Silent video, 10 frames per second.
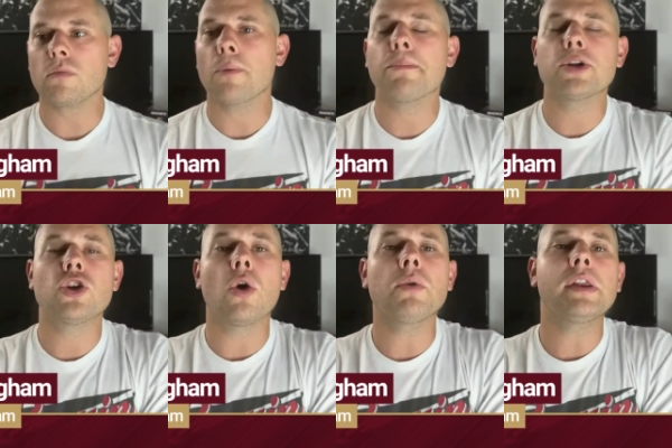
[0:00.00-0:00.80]
But
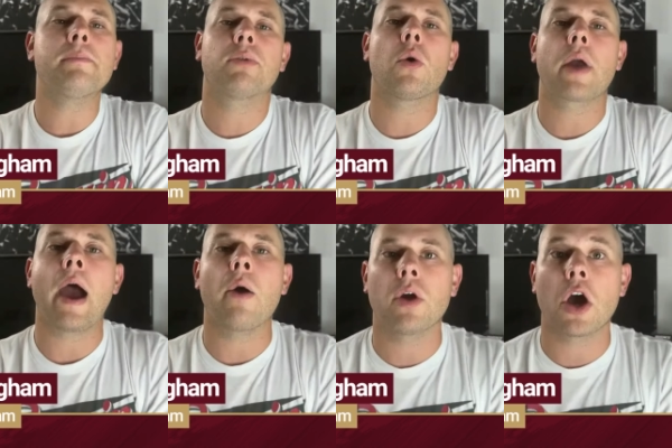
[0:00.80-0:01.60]
Joe really broke
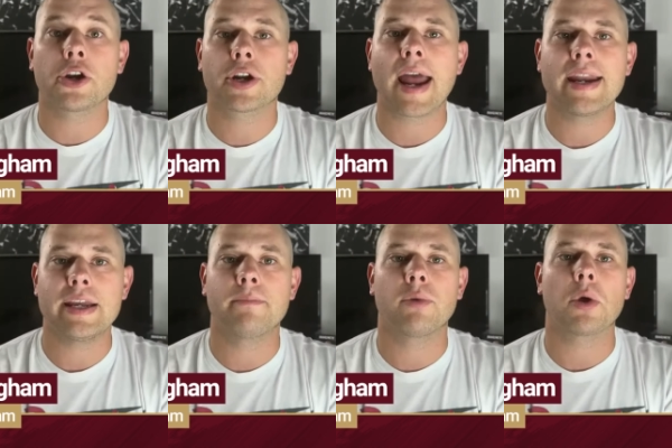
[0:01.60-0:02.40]
out under Kenny
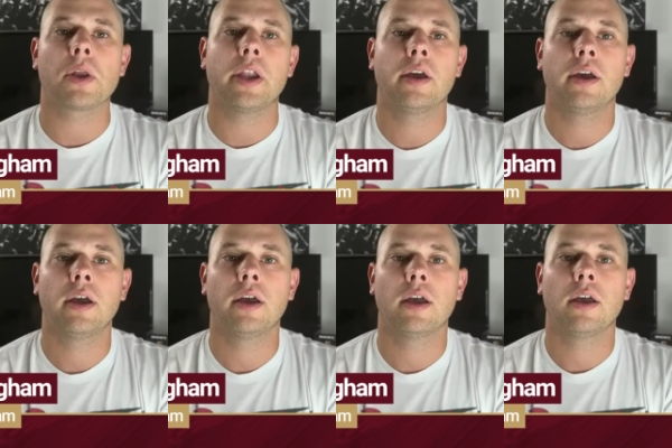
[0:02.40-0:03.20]
in Brooklyn.
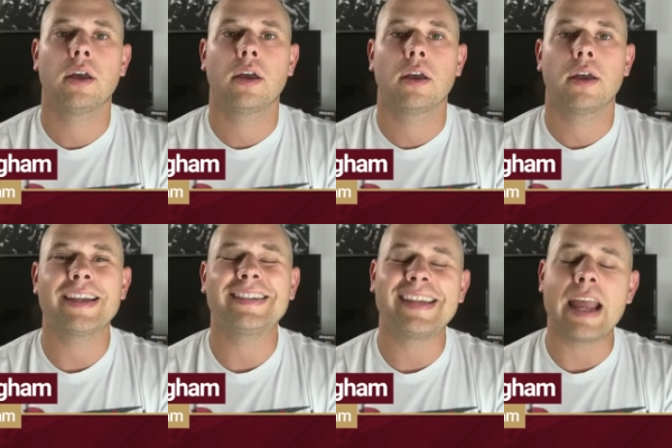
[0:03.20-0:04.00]

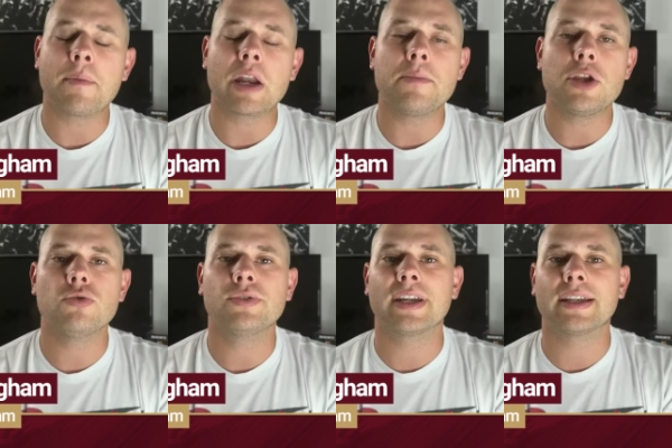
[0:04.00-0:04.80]
Is Sam going to be
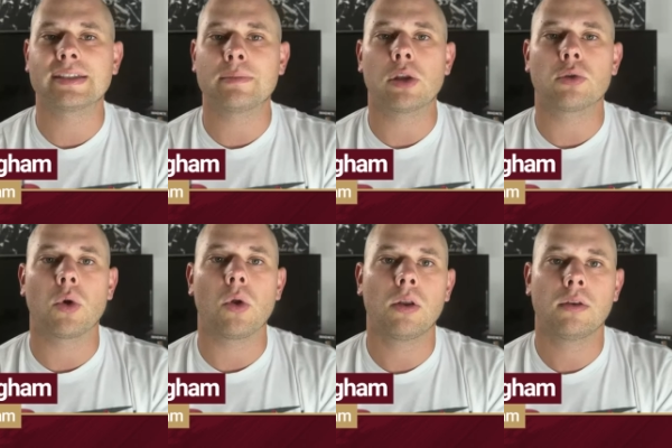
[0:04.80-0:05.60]
used in a similar
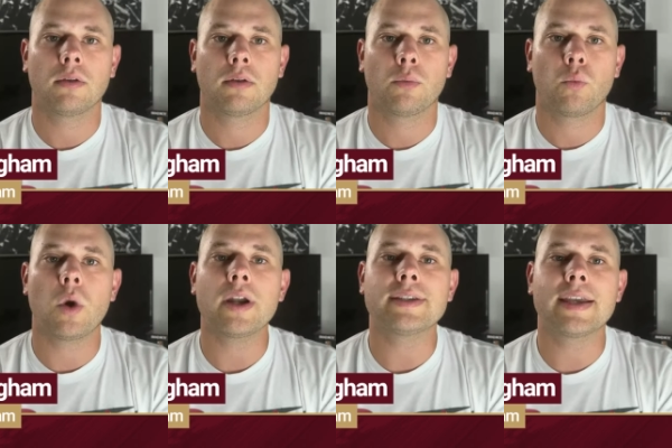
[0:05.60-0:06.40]
role?
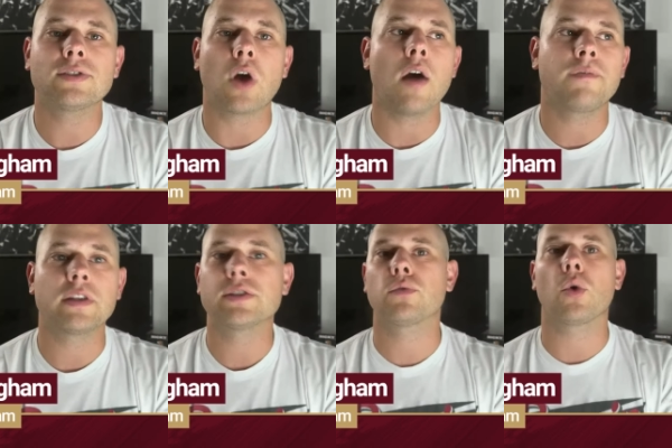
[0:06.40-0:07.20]
What is his
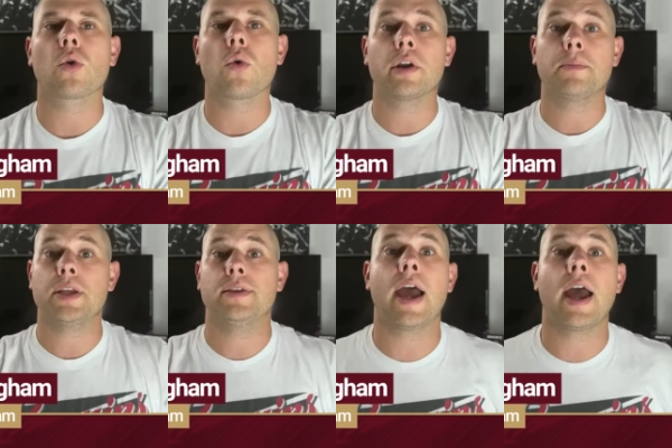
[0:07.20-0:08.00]
offensive role going to be?
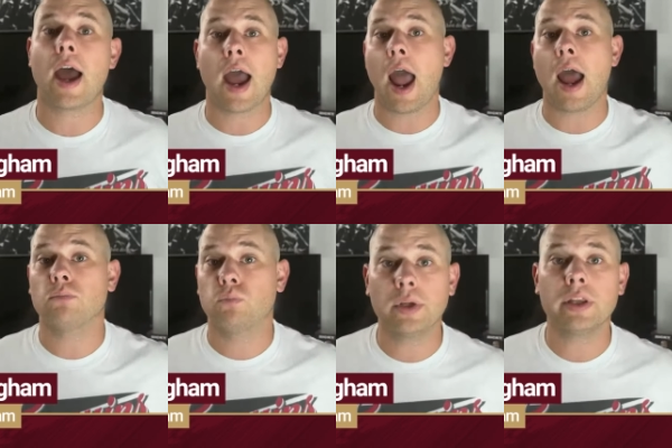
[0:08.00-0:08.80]
That I, I
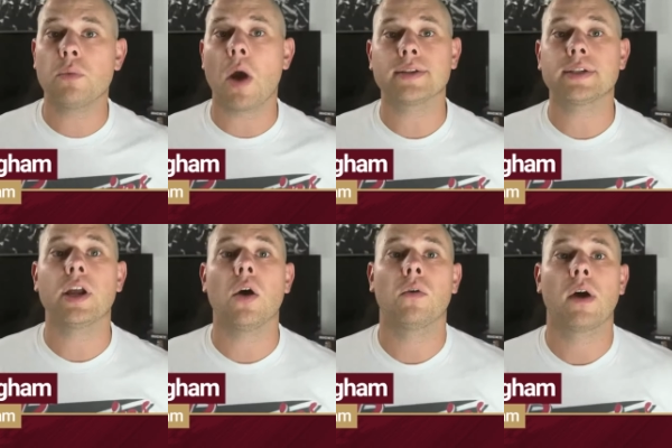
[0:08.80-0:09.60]
really want to
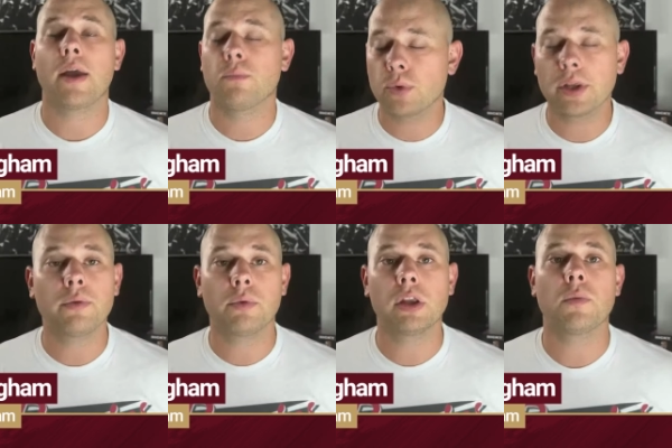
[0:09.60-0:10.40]
know. I really,
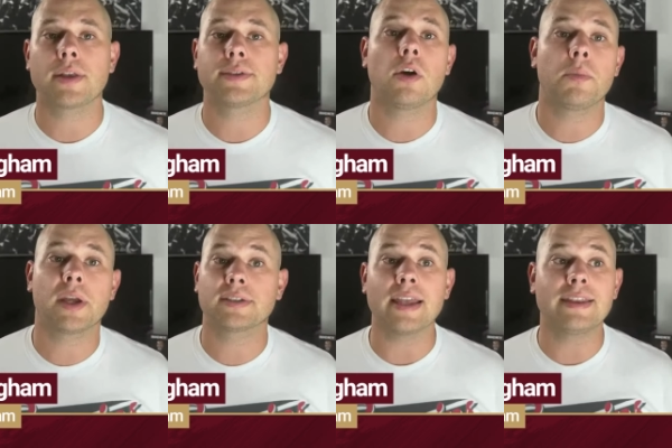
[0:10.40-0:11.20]
really want to know
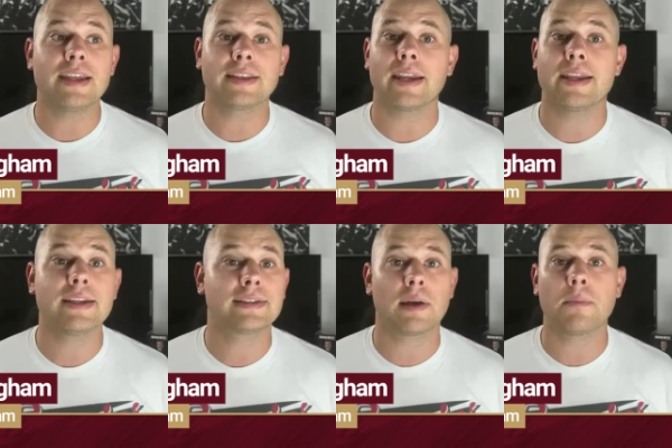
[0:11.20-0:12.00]
because I think that he
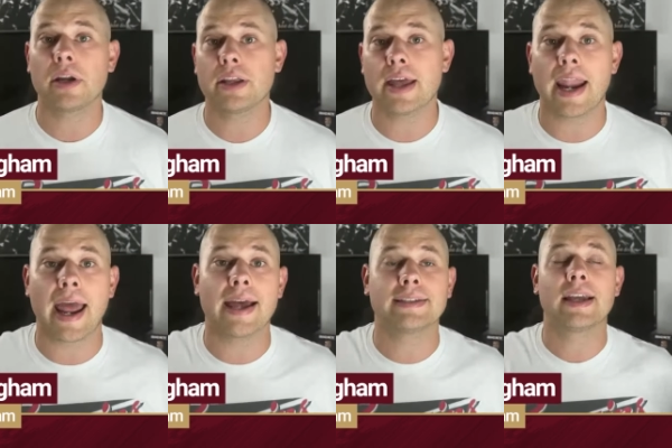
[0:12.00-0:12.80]
is somebody that
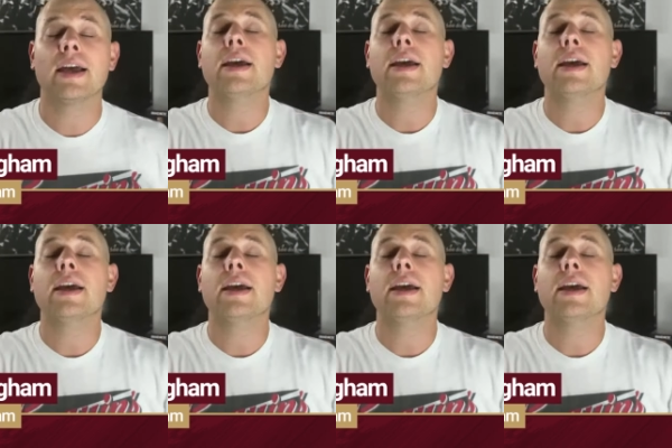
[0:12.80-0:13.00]
has